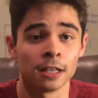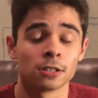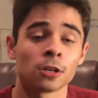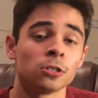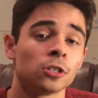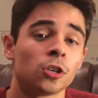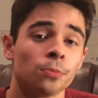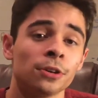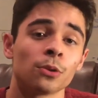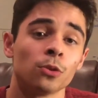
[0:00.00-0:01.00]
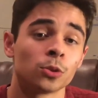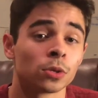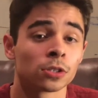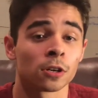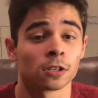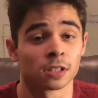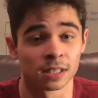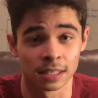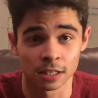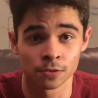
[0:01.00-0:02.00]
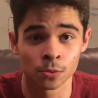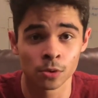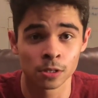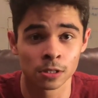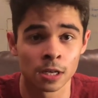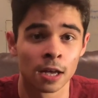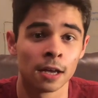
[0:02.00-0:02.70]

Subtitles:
and start determining which ones are the successful ones